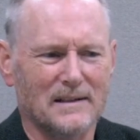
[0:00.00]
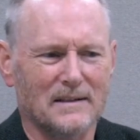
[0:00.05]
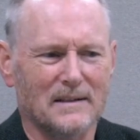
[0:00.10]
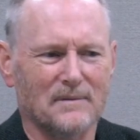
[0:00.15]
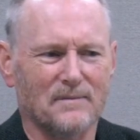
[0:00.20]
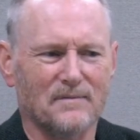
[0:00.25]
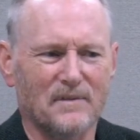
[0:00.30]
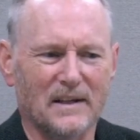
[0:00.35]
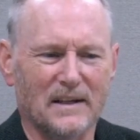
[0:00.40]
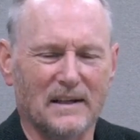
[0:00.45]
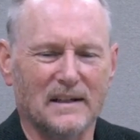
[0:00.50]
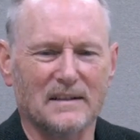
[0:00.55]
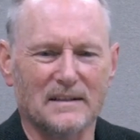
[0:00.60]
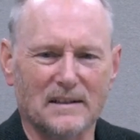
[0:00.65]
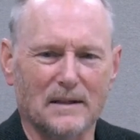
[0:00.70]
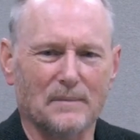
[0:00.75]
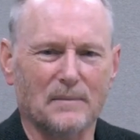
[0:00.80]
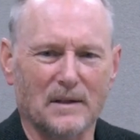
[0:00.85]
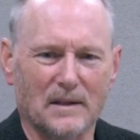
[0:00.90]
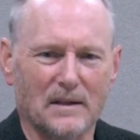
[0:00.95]
to fit in
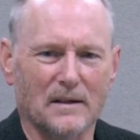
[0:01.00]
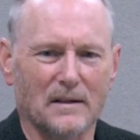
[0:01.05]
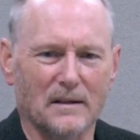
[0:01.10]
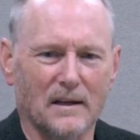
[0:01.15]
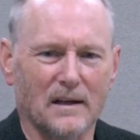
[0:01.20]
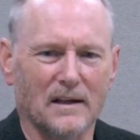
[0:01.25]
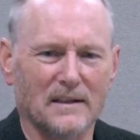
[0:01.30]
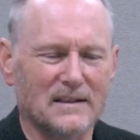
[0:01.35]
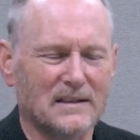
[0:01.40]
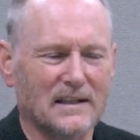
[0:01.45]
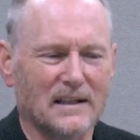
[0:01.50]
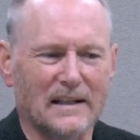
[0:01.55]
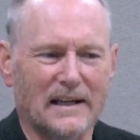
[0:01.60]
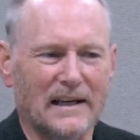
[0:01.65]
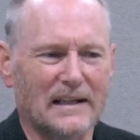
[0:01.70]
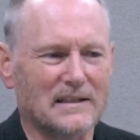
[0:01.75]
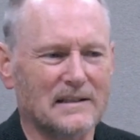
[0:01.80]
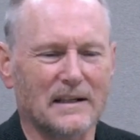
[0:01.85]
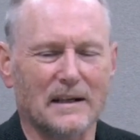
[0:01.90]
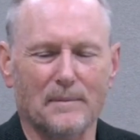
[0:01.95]
something, I'd see a
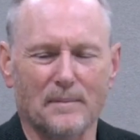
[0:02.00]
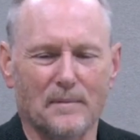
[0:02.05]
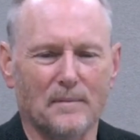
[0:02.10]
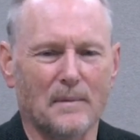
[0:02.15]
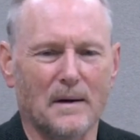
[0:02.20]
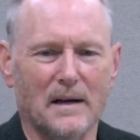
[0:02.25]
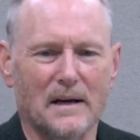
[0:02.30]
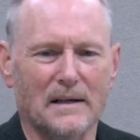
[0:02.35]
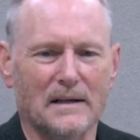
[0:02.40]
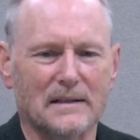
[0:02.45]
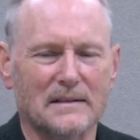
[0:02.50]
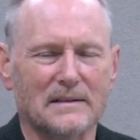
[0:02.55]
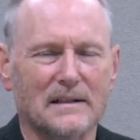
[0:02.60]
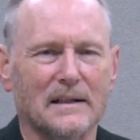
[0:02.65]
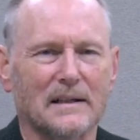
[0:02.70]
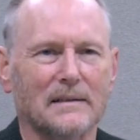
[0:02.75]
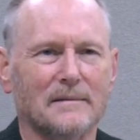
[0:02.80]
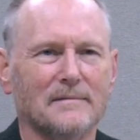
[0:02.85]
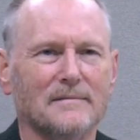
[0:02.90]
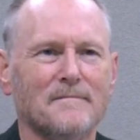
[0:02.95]
landscape of mine and
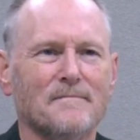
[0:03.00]
say,